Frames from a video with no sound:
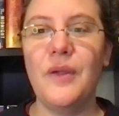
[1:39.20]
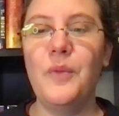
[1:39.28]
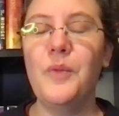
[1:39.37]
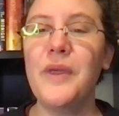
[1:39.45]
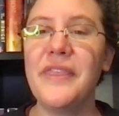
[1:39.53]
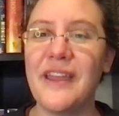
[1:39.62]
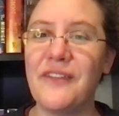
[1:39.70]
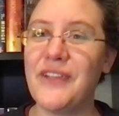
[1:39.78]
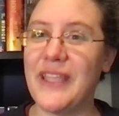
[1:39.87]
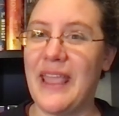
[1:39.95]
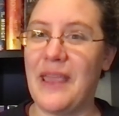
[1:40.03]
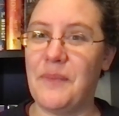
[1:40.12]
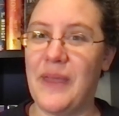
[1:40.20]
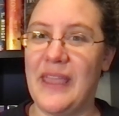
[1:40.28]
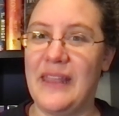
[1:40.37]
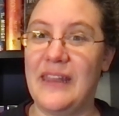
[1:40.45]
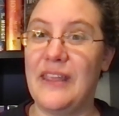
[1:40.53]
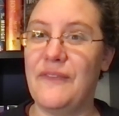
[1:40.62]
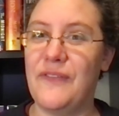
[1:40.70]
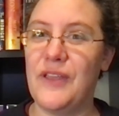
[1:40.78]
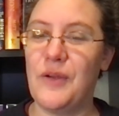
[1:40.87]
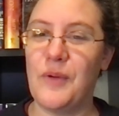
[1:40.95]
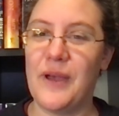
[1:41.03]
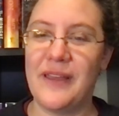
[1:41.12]
with every campaign, if
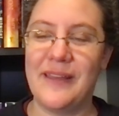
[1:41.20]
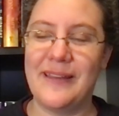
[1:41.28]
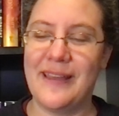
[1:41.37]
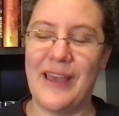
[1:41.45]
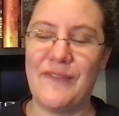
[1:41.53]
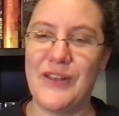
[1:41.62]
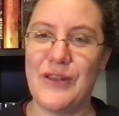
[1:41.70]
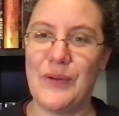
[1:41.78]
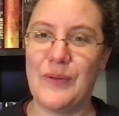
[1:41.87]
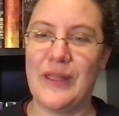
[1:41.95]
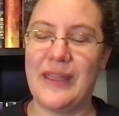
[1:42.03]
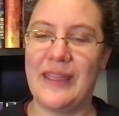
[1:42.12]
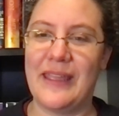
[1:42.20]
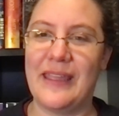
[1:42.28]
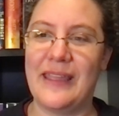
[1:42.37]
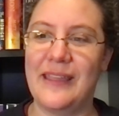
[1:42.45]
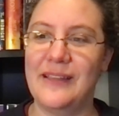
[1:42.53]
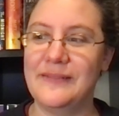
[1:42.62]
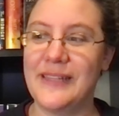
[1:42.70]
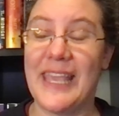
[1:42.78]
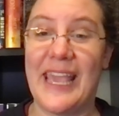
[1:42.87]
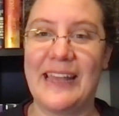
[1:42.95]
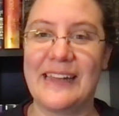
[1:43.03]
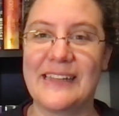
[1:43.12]
you haven't known a
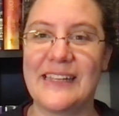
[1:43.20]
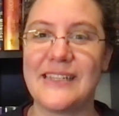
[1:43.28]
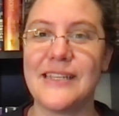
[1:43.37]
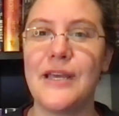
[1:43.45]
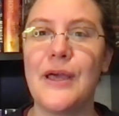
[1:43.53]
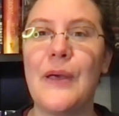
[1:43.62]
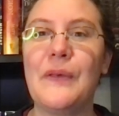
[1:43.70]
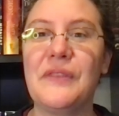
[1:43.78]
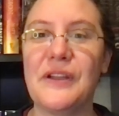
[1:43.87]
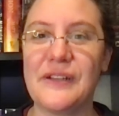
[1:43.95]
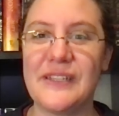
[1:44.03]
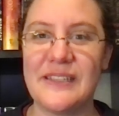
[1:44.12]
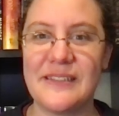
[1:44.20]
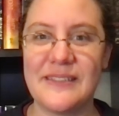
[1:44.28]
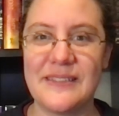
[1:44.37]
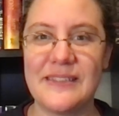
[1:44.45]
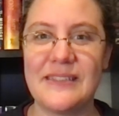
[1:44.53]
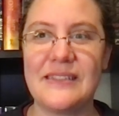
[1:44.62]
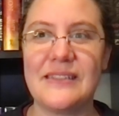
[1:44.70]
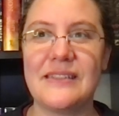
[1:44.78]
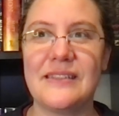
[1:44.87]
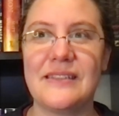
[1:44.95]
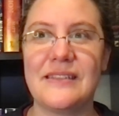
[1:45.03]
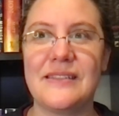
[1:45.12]
candidate, there is
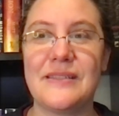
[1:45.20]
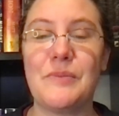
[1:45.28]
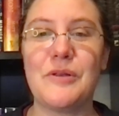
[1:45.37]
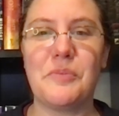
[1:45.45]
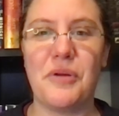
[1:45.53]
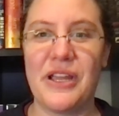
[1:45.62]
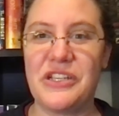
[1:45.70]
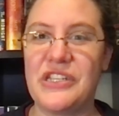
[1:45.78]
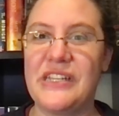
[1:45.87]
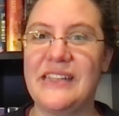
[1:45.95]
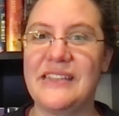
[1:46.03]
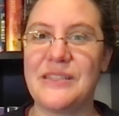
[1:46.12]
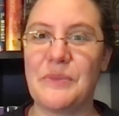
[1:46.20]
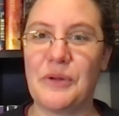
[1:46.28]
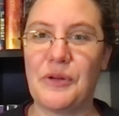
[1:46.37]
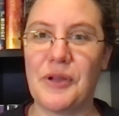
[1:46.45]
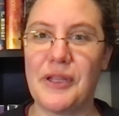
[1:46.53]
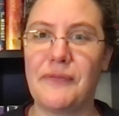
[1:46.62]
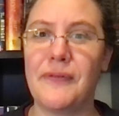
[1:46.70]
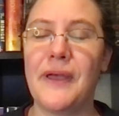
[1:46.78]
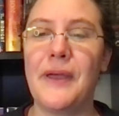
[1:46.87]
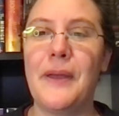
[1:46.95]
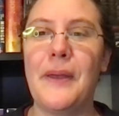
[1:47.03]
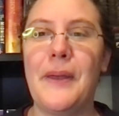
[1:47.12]
some depression and some grief
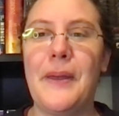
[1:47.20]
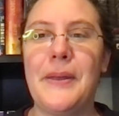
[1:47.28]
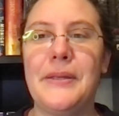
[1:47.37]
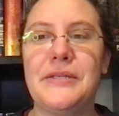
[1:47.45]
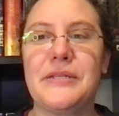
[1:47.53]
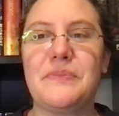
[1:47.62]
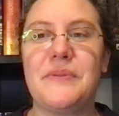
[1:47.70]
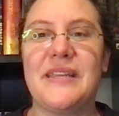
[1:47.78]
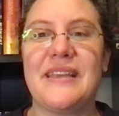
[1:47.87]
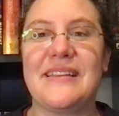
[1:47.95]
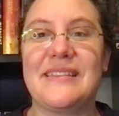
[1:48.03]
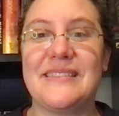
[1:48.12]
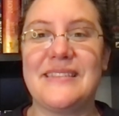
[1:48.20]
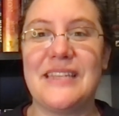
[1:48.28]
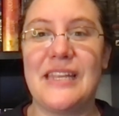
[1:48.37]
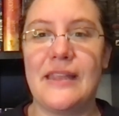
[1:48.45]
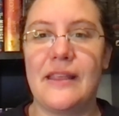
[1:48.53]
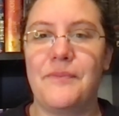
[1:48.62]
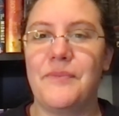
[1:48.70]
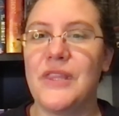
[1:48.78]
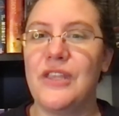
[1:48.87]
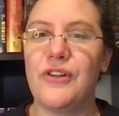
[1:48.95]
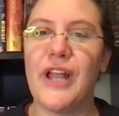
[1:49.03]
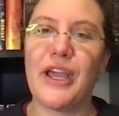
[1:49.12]
just because
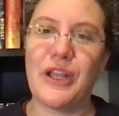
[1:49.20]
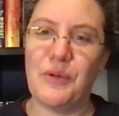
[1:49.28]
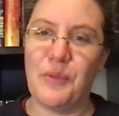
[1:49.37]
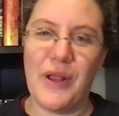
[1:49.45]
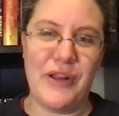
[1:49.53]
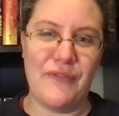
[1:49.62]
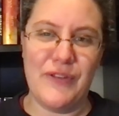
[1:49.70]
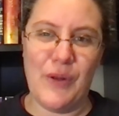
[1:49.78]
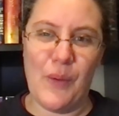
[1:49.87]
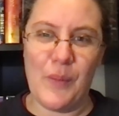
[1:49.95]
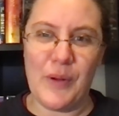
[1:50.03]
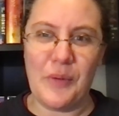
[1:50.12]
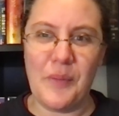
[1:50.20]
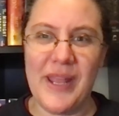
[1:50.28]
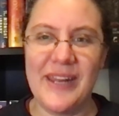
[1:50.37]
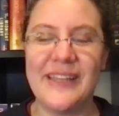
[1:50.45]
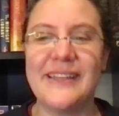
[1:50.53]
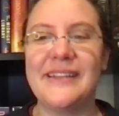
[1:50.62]
you're not going to run if you don't want to win.